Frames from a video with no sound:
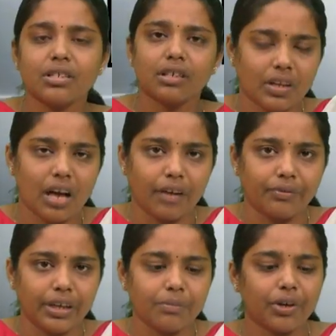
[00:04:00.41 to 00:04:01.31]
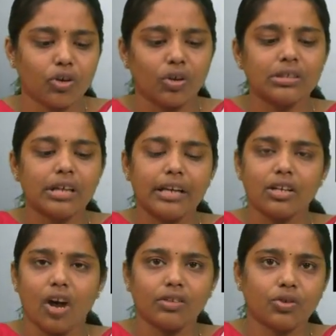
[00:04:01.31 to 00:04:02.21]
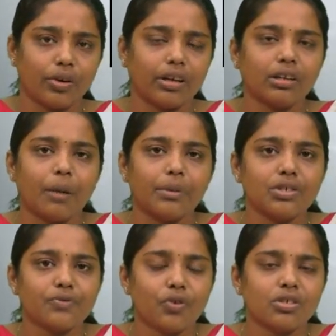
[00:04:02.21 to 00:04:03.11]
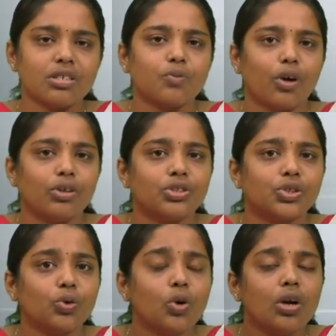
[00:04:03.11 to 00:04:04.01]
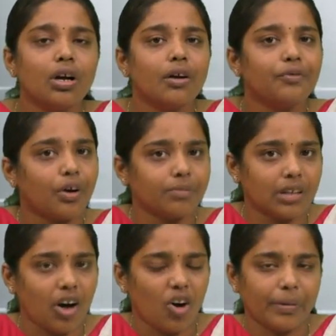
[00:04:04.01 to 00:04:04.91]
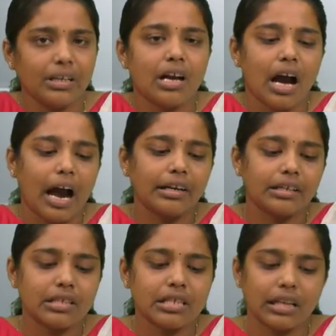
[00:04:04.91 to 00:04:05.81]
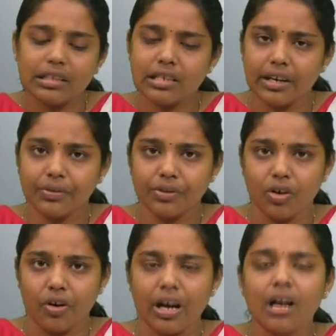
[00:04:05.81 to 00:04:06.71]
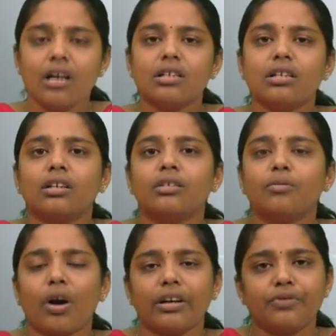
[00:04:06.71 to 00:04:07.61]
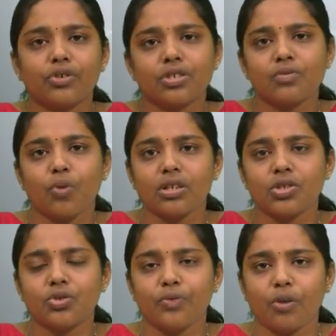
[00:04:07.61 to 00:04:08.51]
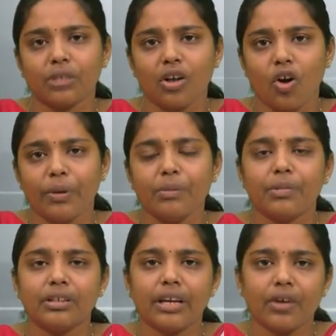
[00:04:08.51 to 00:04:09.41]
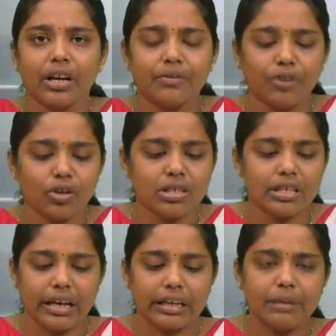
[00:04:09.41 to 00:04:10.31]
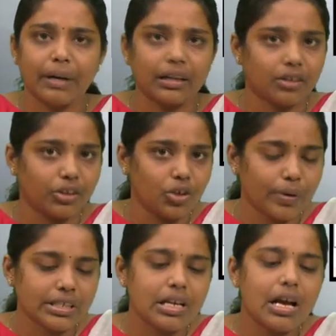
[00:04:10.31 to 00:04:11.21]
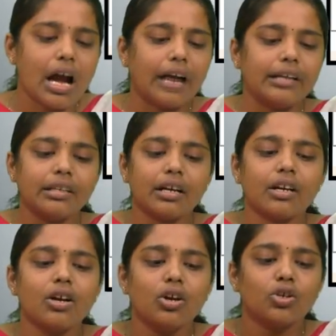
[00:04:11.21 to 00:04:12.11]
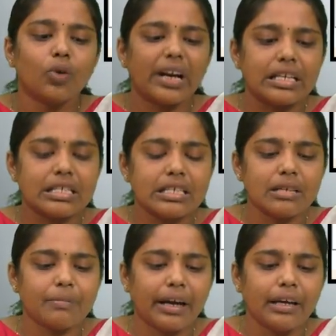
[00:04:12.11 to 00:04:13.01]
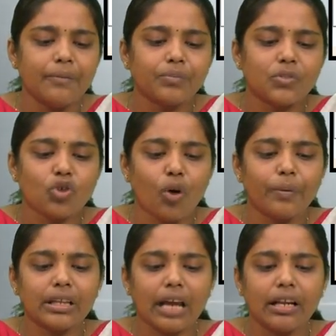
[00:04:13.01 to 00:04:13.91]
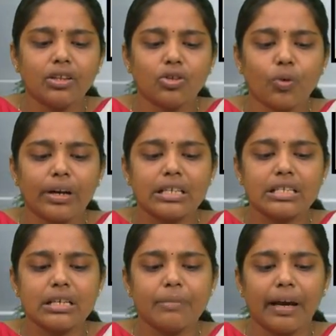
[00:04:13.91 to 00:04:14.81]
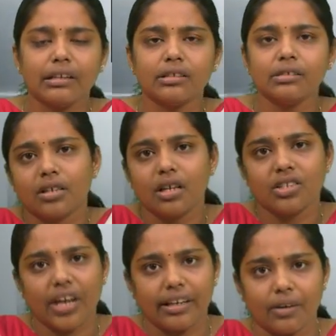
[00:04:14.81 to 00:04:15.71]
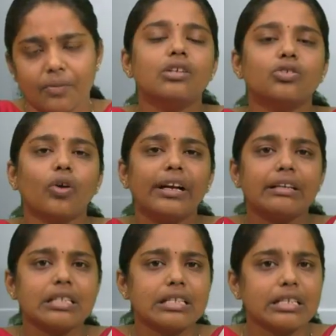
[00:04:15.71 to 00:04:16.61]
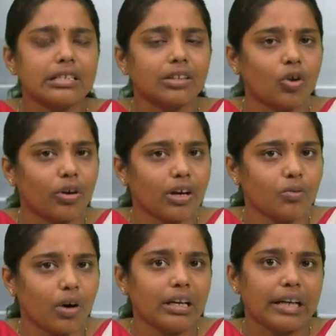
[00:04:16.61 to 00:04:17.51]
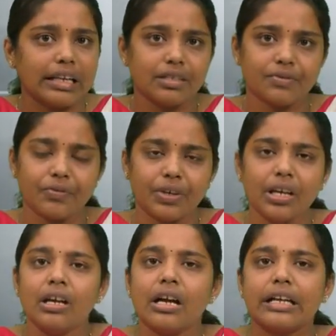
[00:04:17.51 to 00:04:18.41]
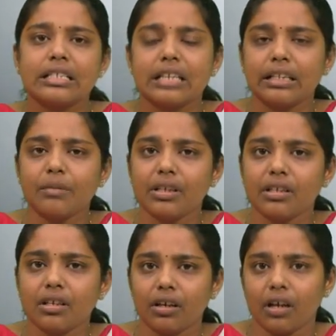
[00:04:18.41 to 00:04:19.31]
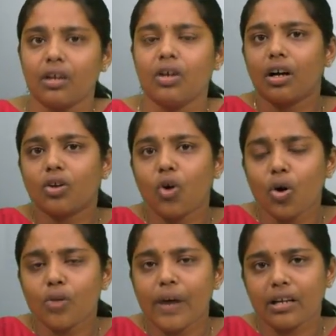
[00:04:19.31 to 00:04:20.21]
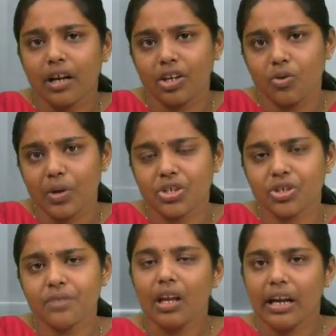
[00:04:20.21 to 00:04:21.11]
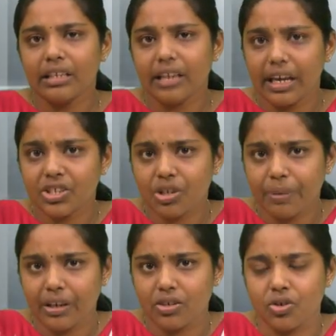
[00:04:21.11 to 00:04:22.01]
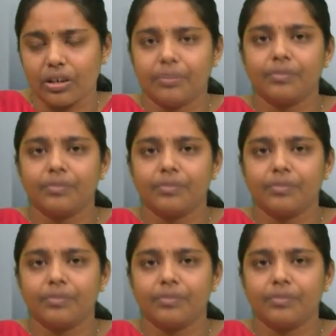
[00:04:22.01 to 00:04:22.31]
the conflict because in North Korea, communist forces wants to form the government and in the southern side of the Korea, moderate forces wants to form the government. They were influenced directly by the US and here to an extent by Soviet and to an extent by the China. So it resulted in the Korean War 1950. It is nothing but the uh, Cold War continuation in the Asian Peninsula.